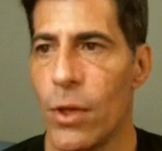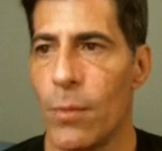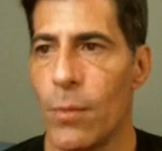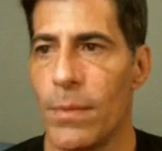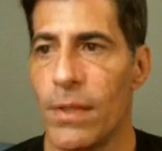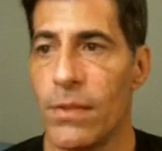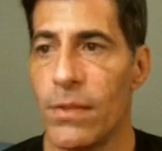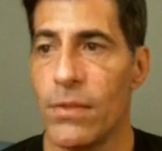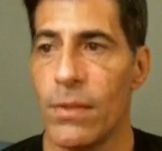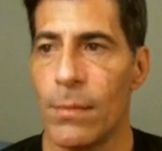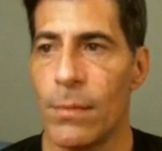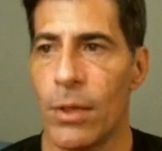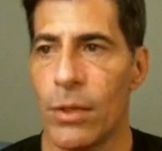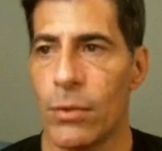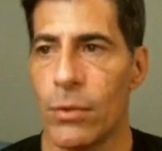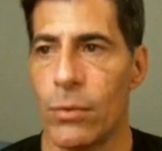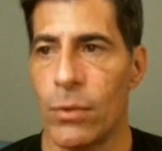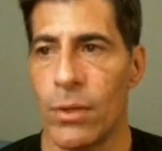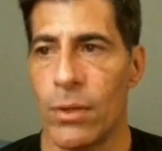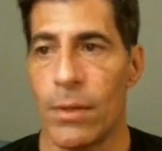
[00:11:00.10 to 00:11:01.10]
open, this is the
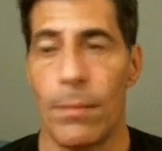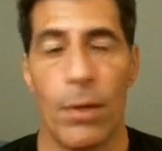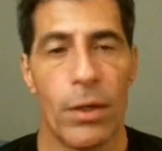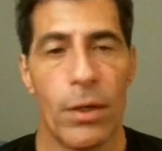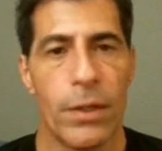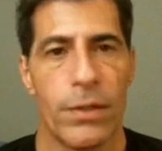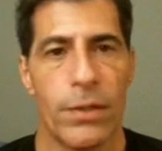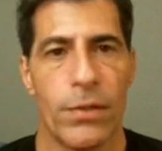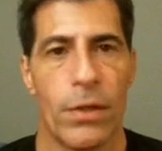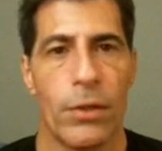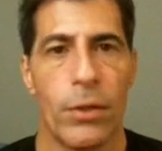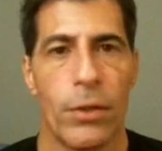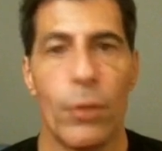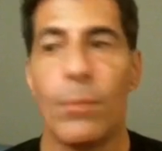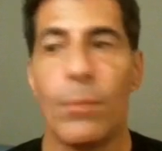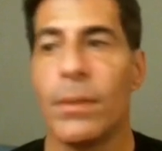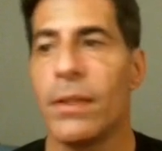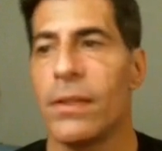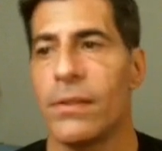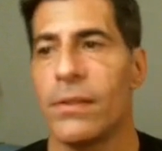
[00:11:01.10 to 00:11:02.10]
market order. The markets aren't
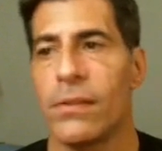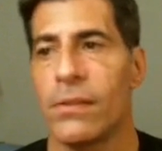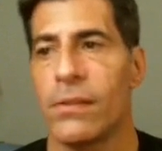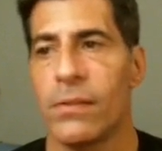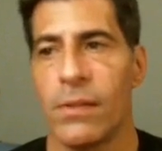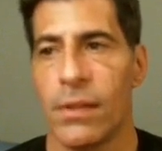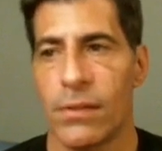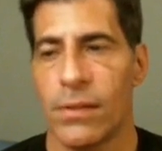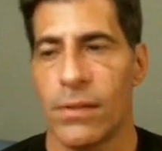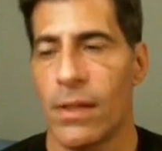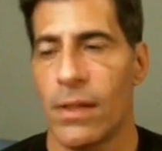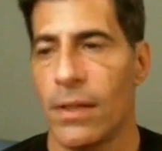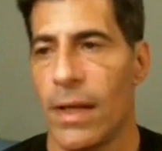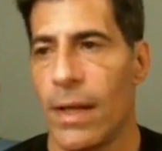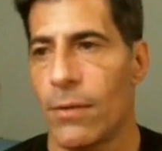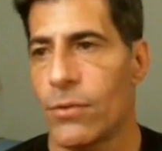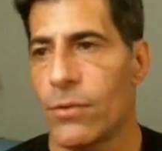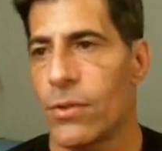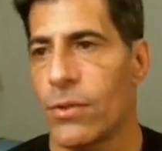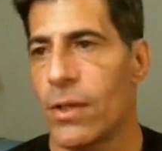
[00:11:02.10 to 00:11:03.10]
open, this isn't extended
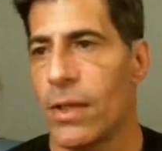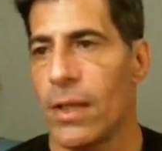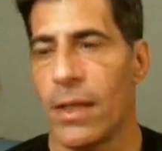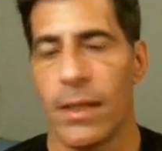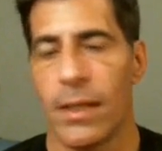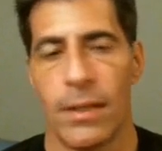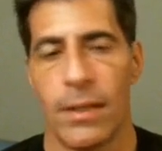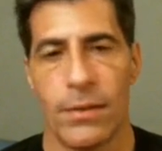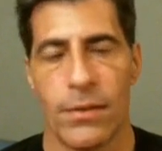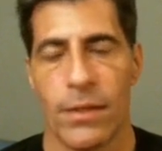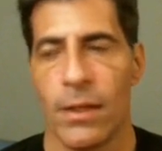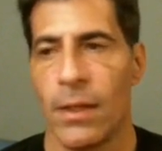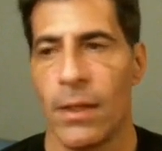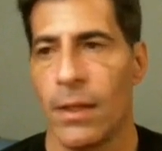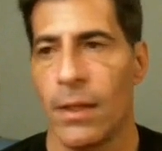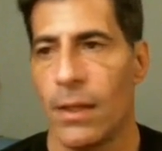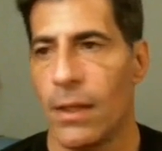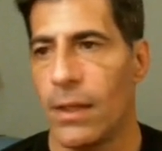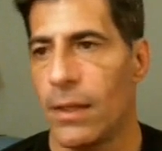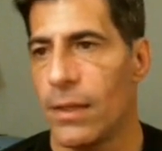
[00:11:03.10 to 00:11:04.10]
hours or anything, and it's,
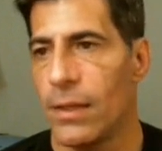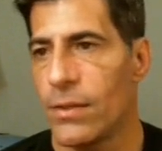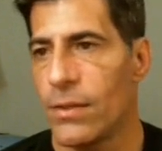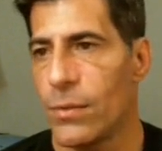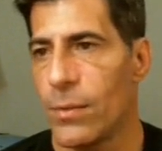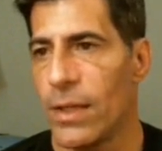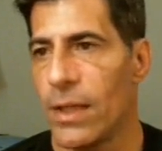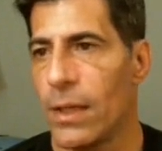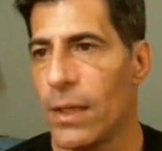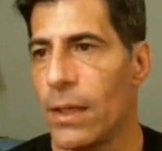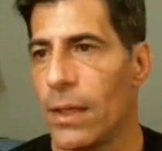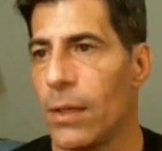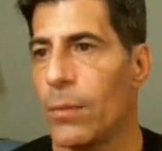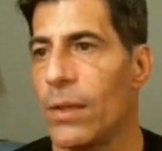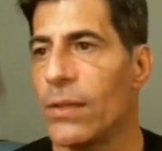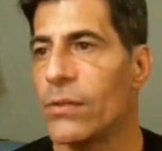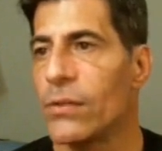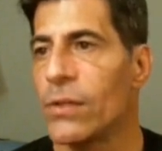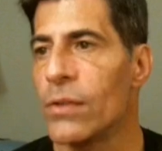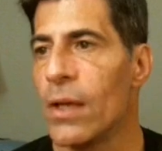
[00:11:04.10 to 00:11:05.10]
uh, it's the weekend
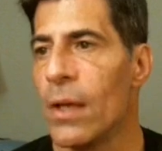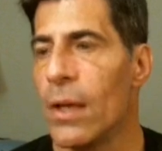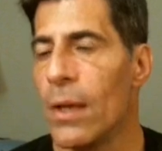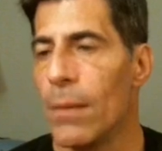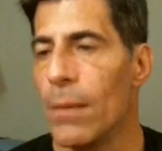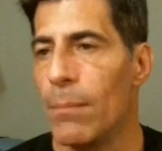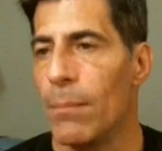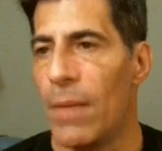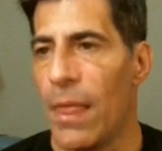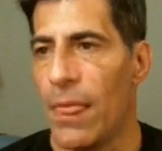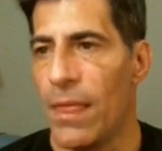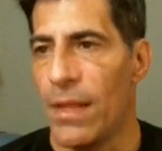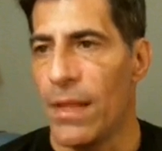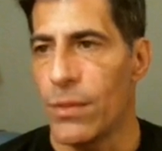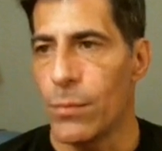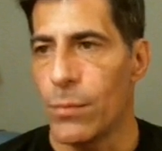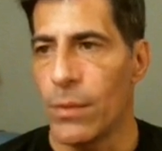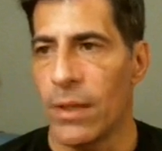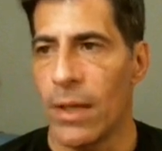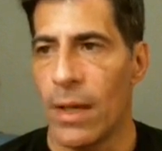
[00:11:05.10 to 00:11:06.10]
anyways. But
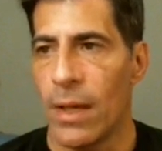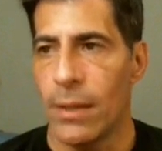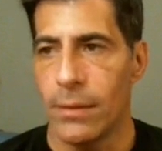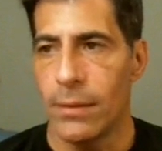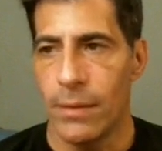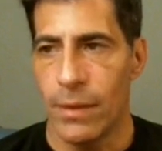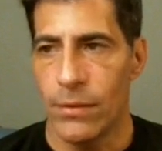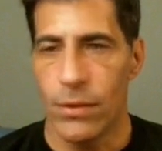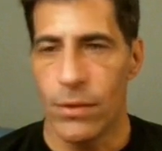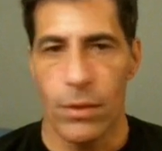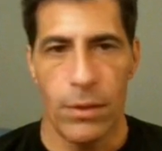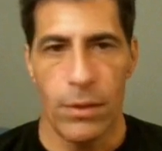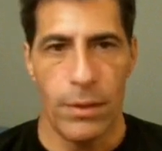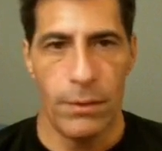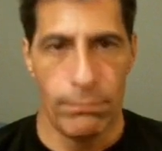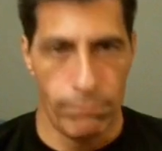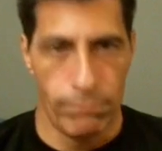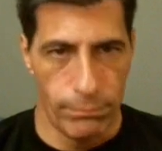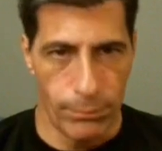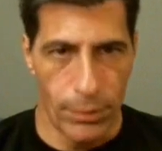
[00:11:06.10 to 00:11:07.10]
this would have got
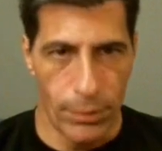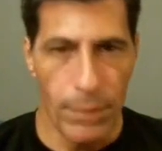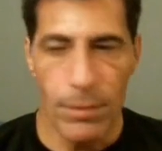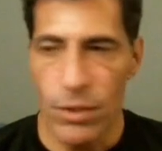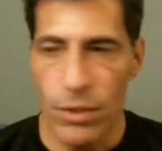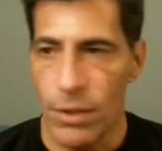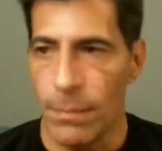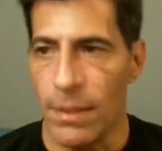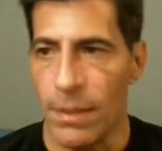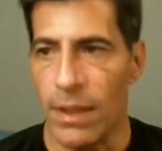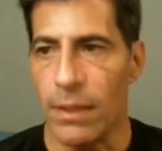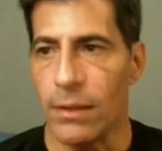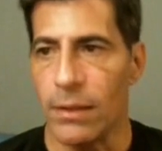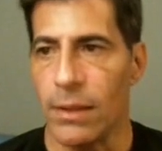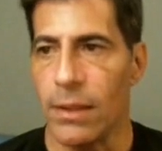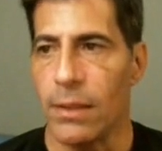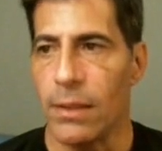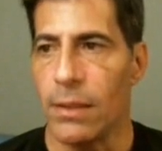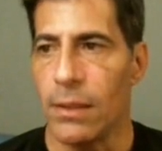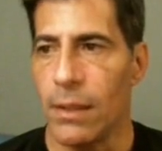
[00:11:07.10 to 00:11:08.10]
executed pretty much
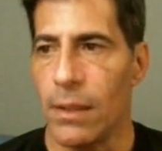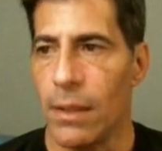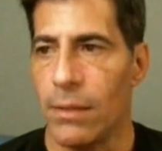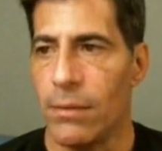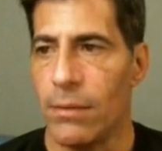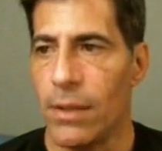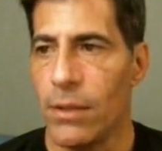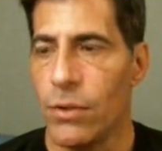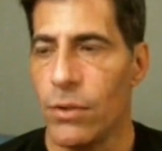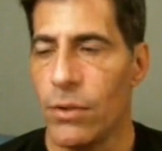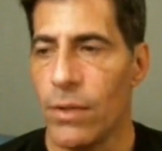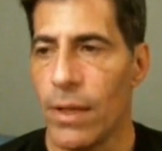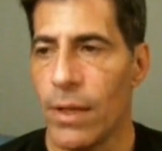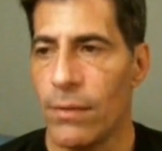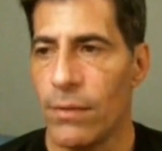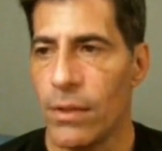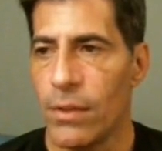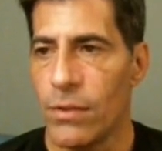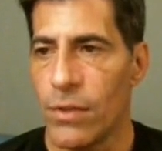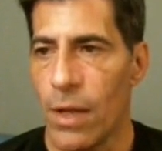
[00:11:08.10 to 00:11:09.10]
immediately. And then you
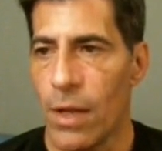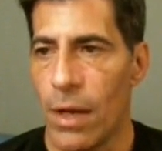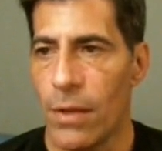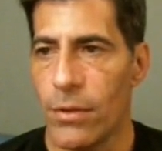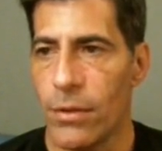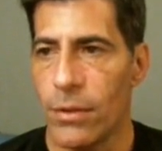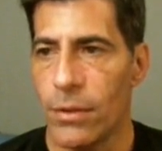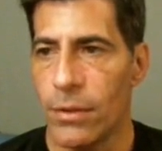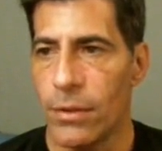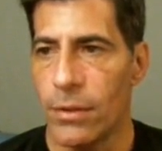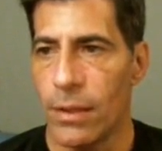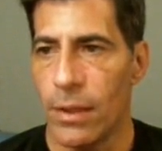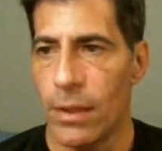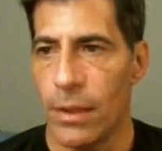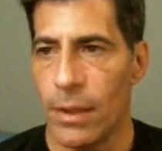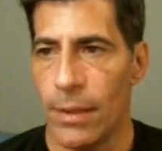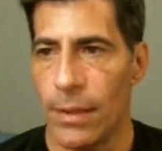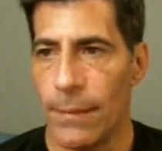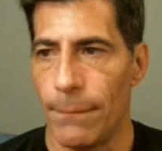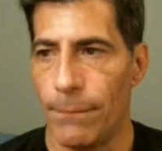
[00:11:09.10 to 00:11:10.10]
got this other
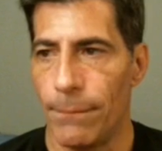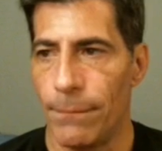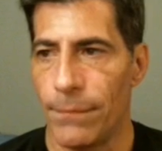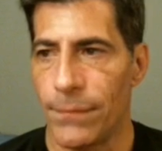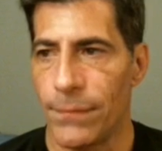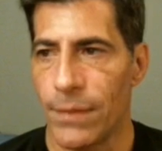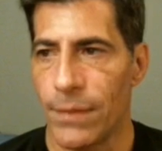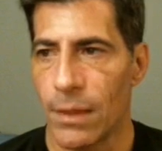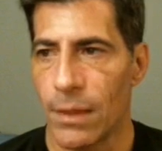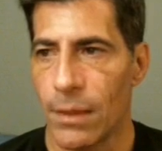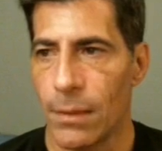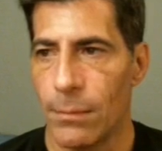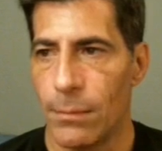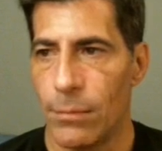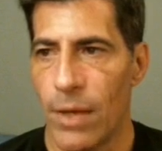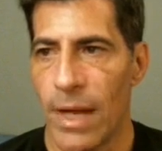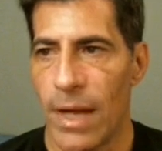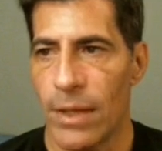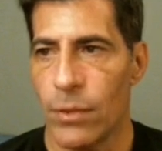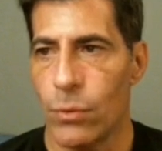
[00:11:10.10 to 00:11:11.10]
um,
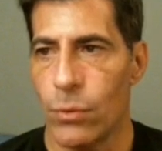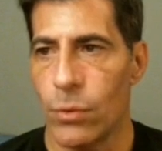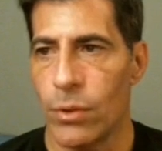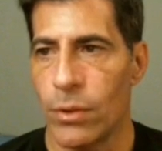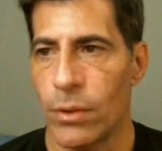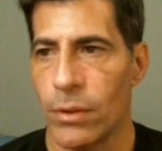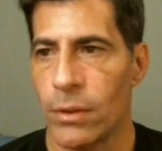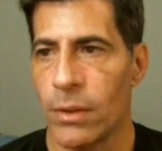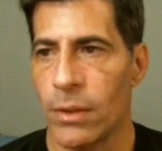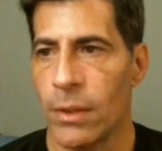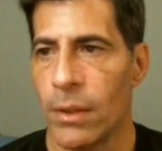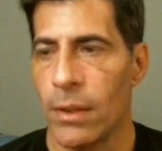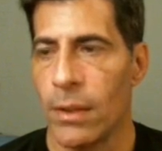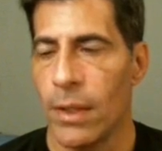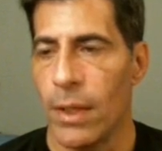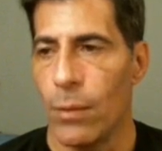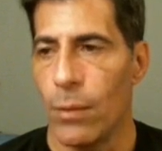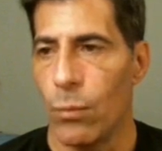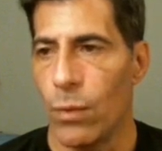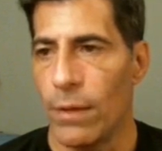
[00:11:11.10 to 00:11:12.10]
bracket order.
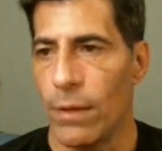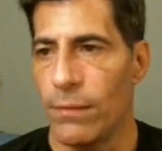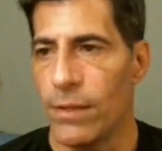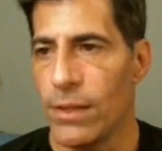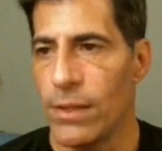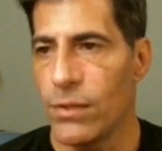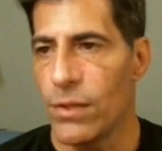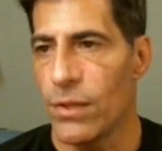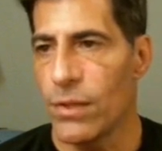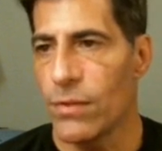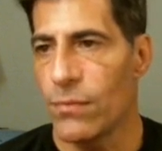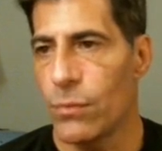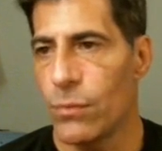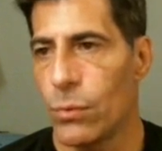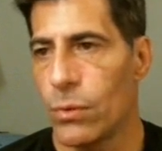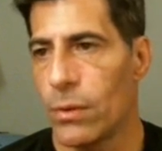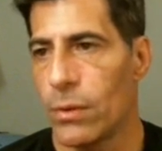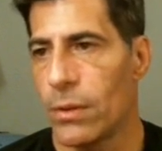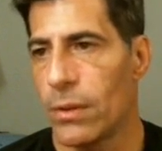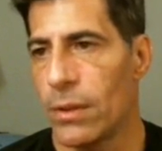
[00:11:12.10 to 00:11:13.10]
And one of these is
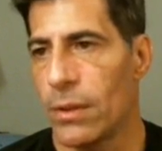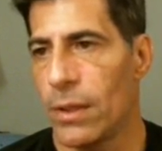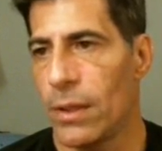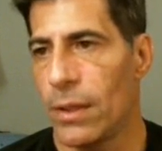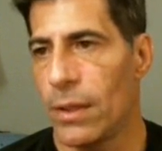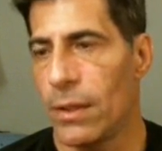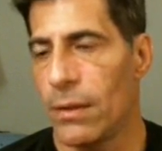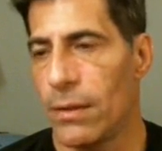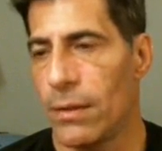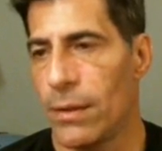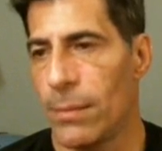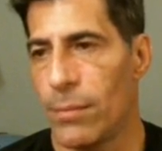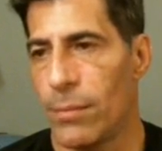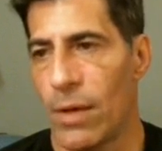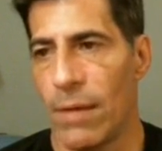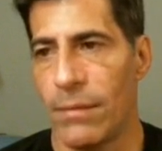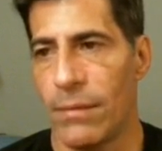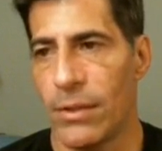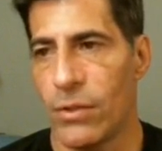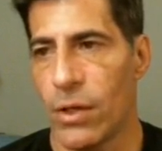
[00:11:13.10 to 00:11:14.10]
for uh, the
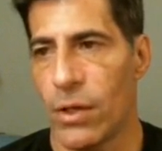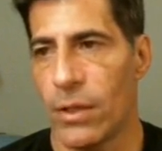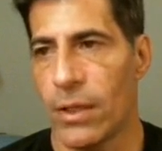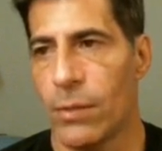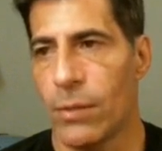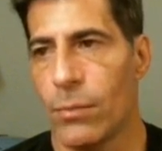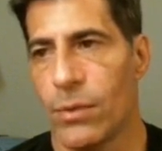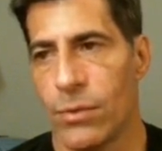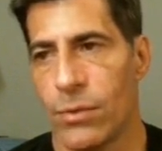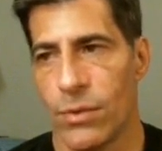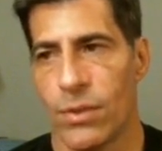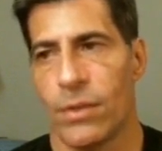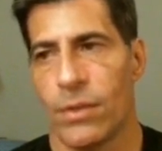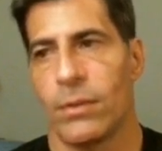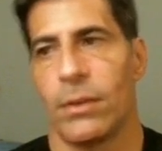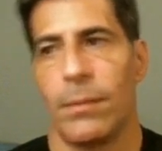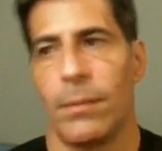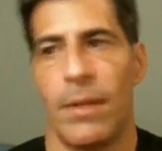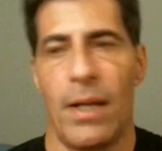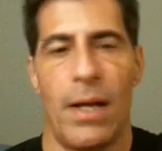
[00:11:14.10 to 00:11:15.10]
profit target, which is a
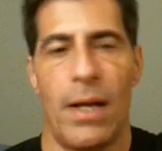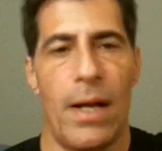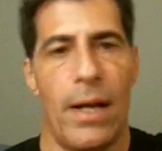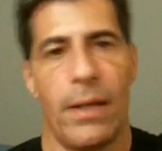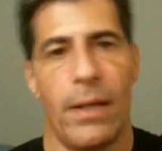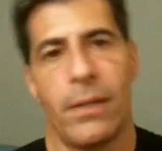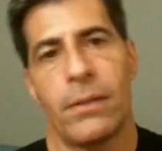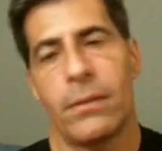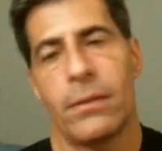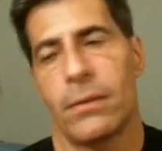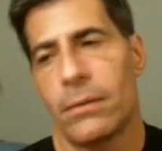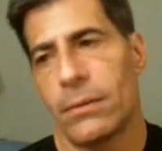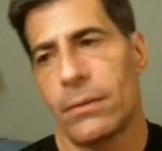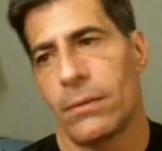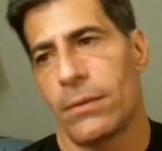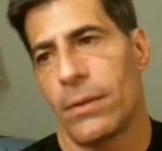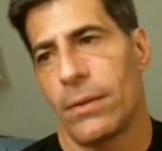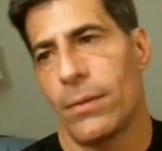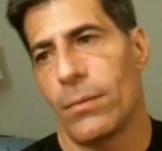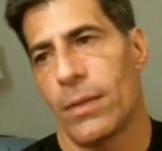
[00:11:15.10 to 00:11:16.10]
little bit higher
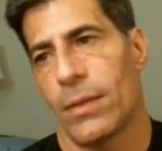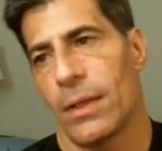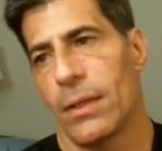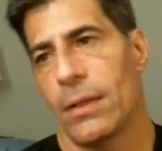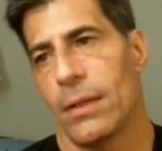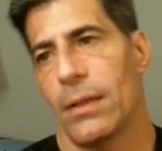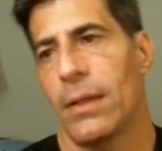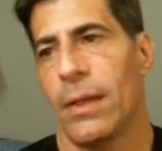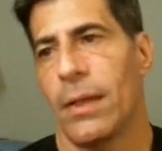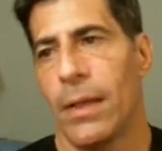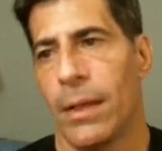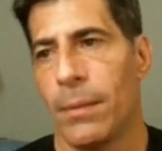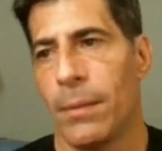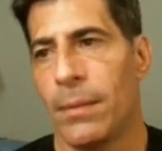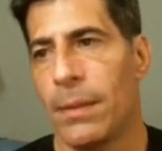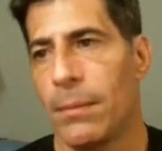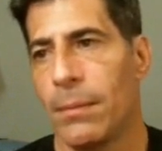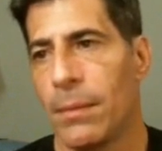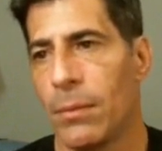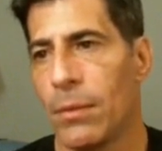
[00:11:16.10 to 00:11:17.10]
than what
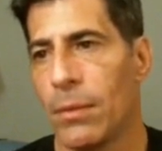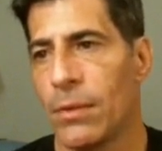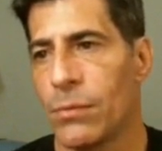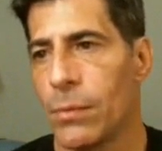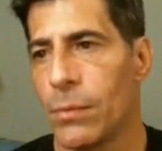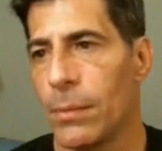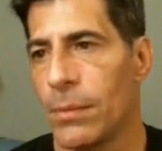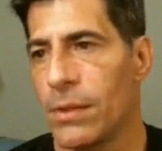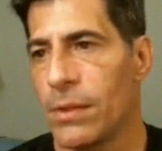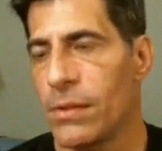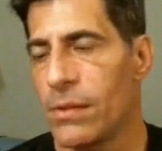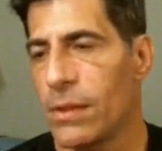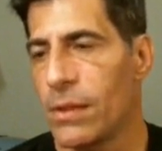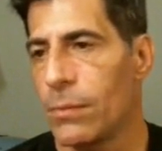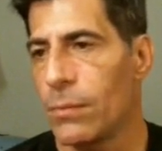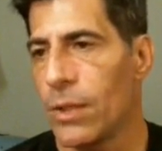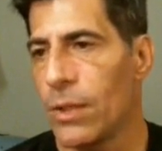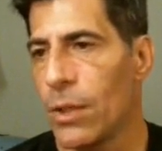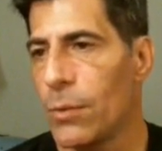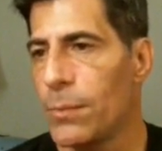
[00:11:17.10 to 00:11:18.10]
Airbnb was when we put this
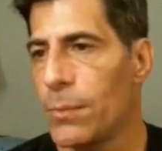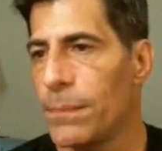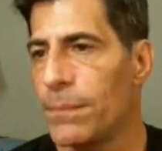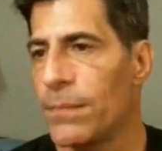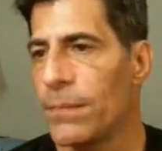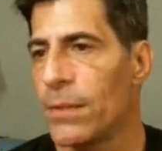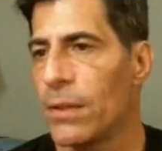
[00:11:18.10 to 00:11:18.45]
in, we hope.